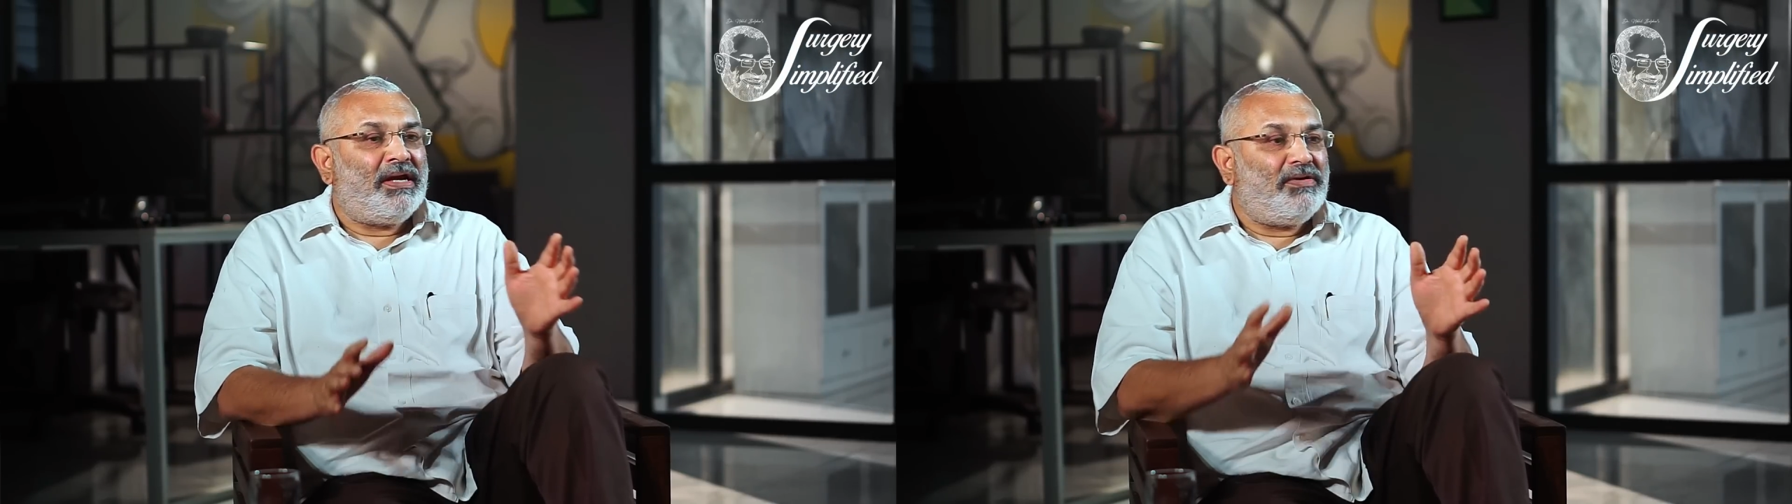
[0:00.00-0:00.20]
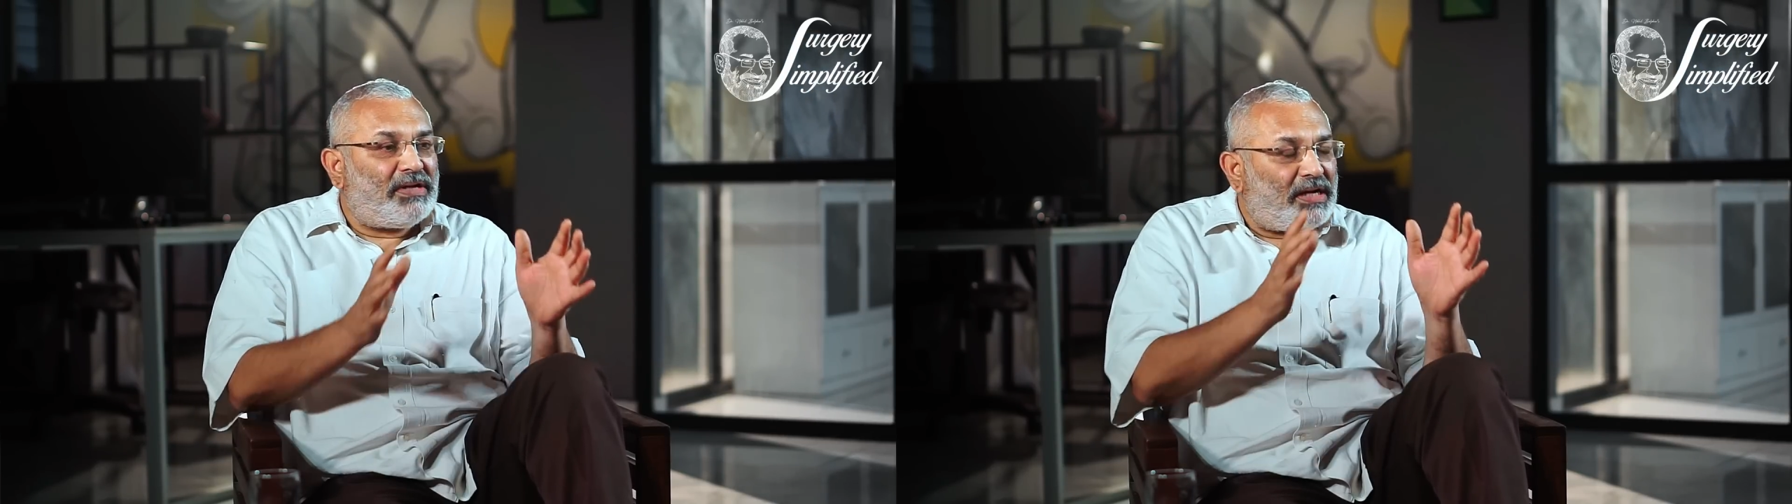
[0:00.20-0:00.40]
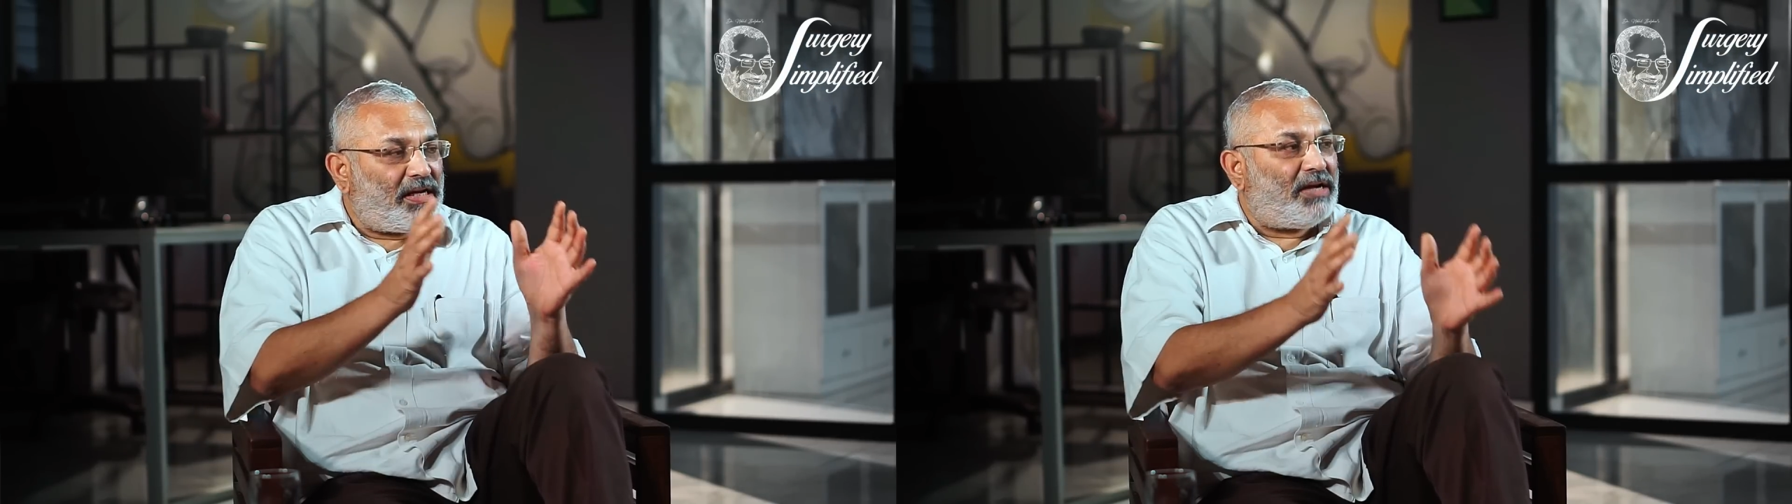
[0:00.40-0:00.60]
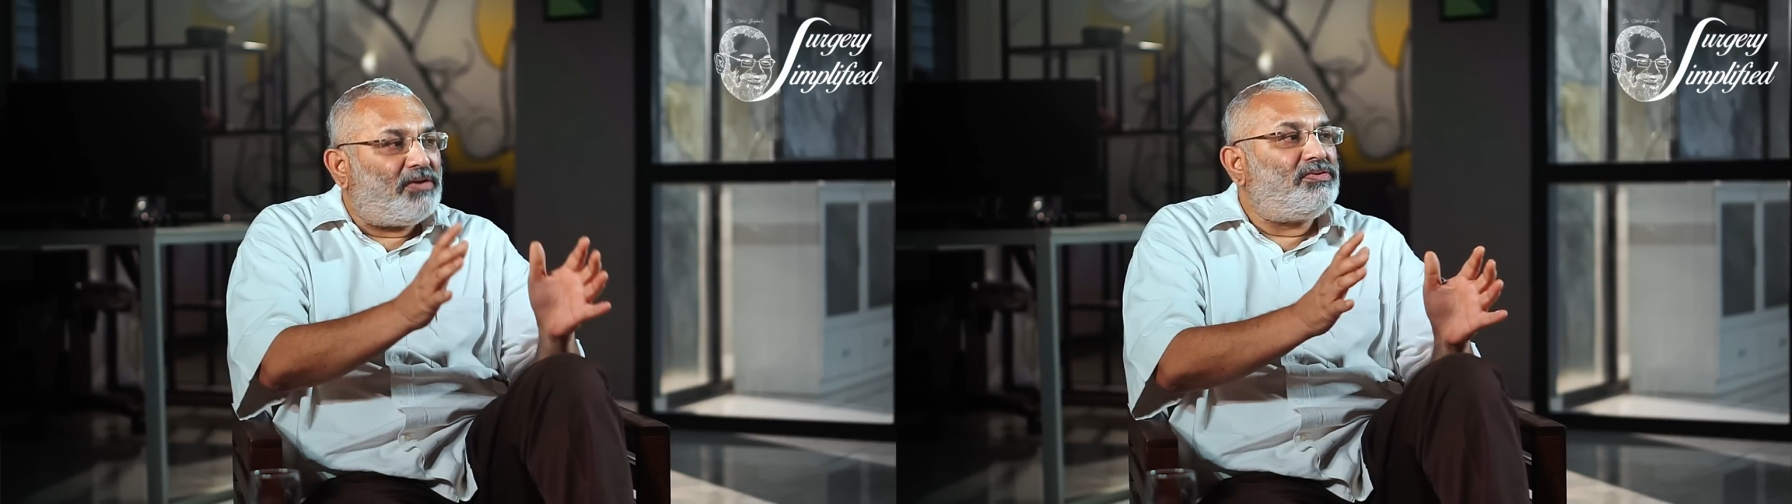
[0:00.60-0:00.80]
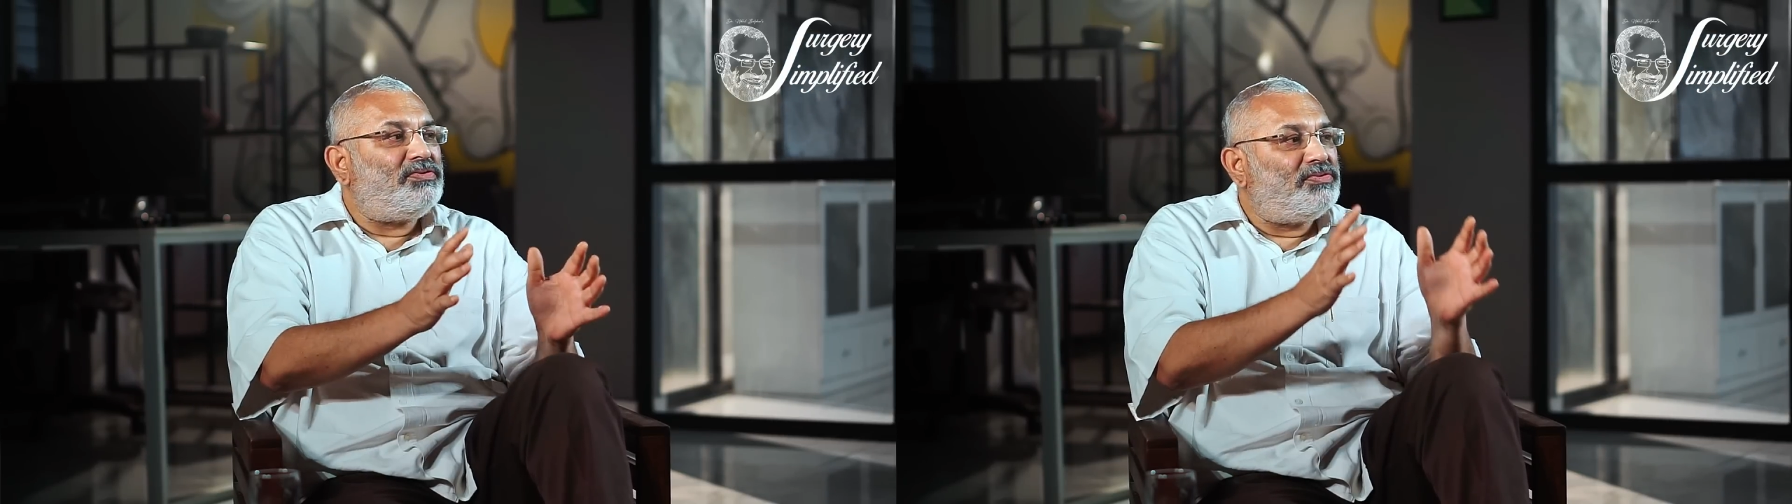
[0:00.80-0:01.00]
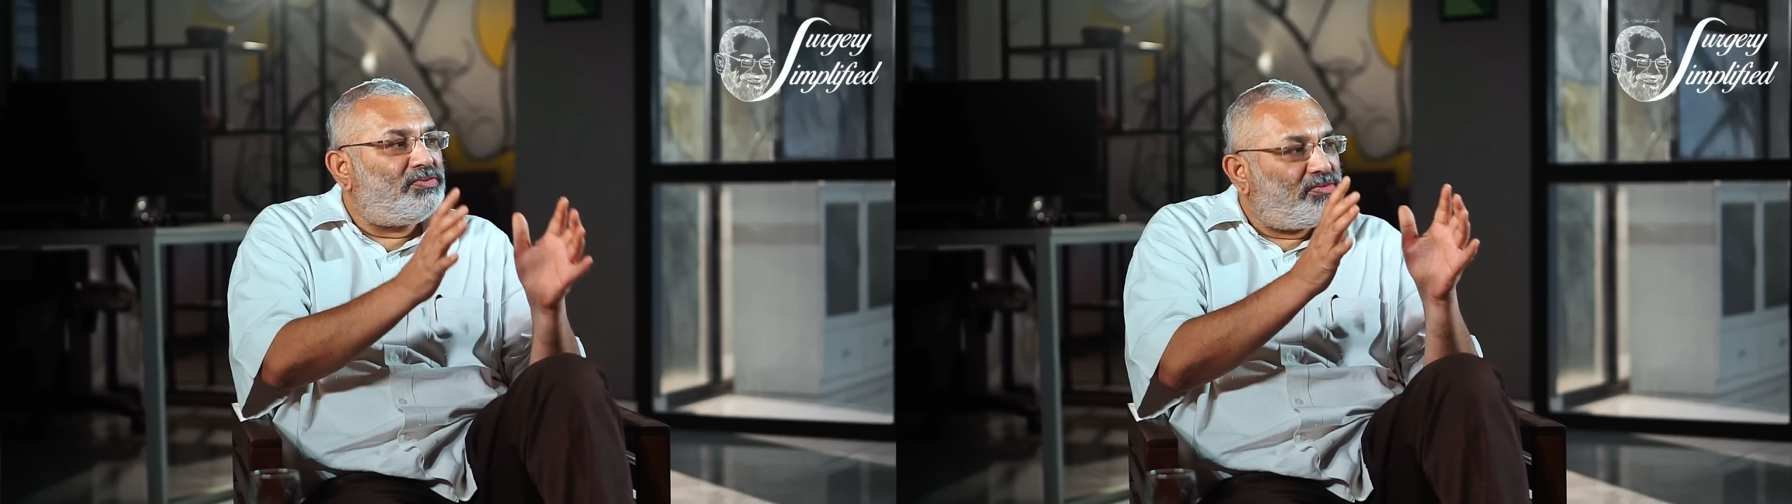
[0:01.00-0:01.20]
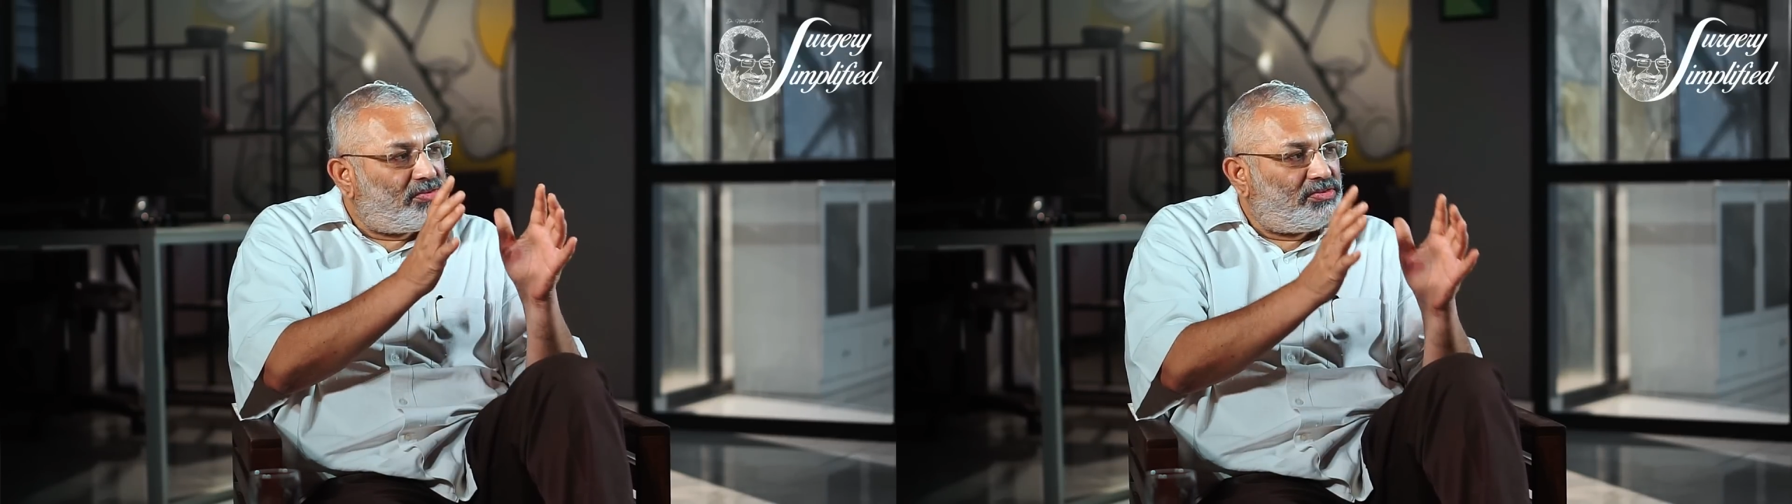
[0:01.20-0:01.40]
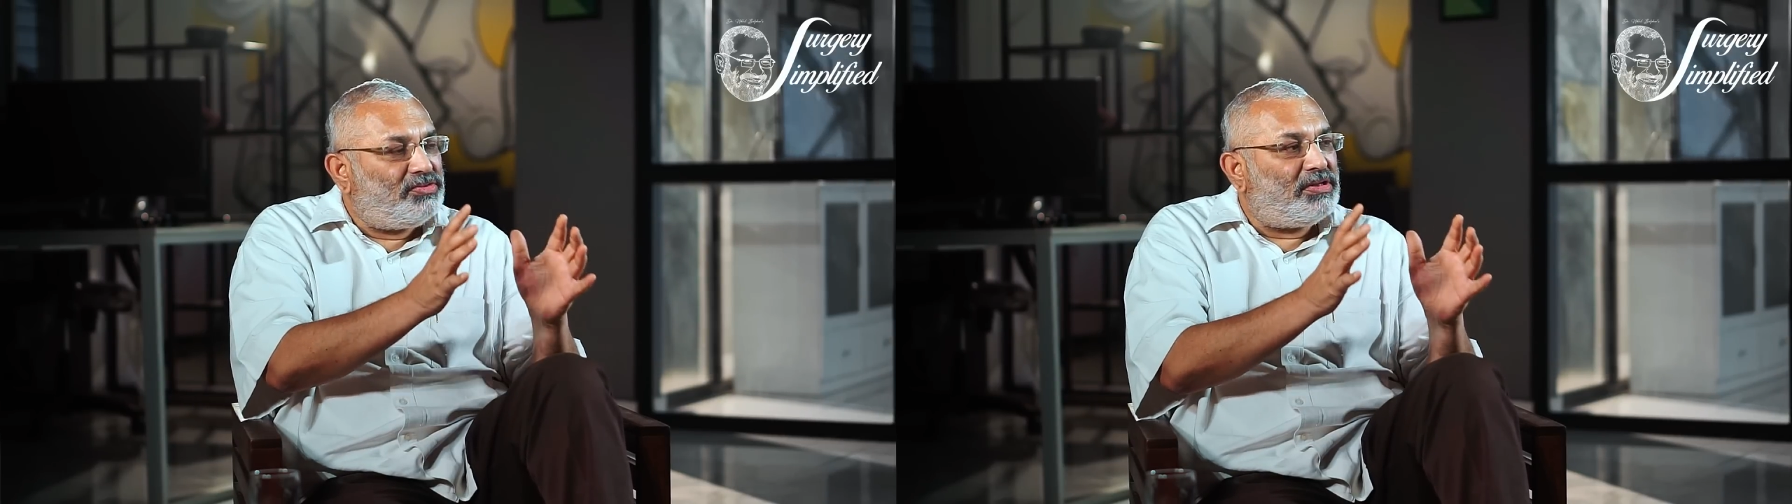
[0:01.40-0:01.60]
were allowed to
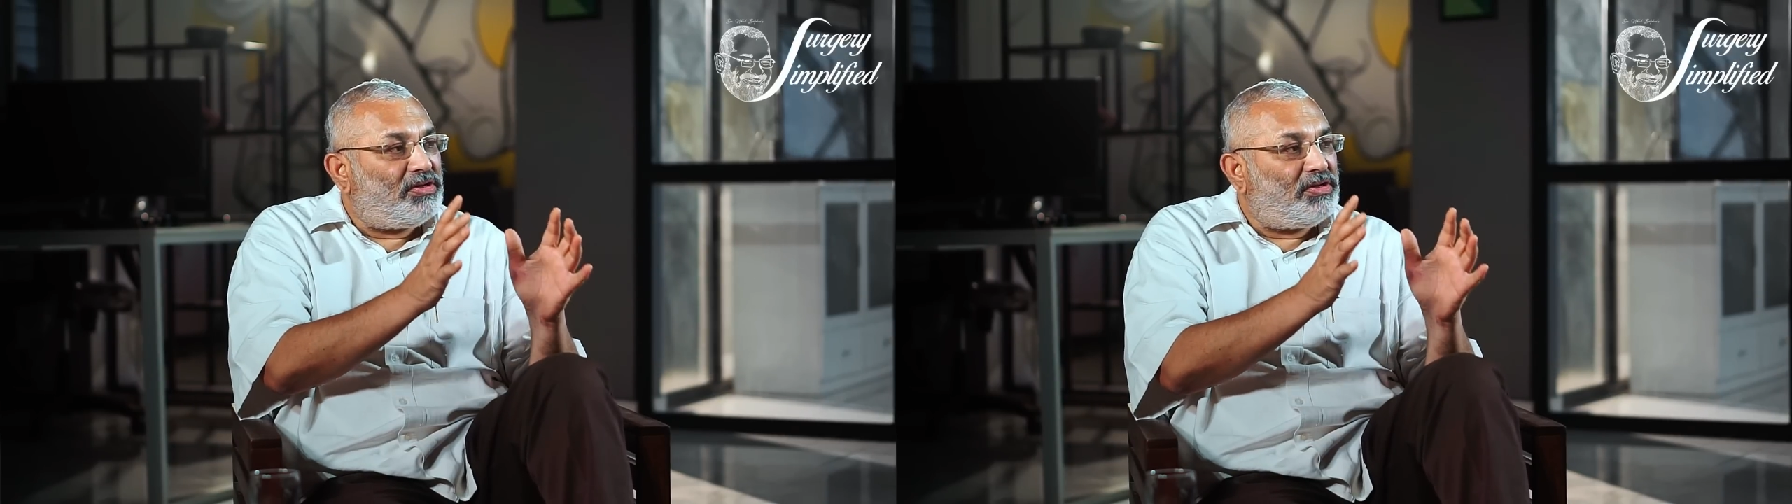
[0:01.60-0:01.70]
do a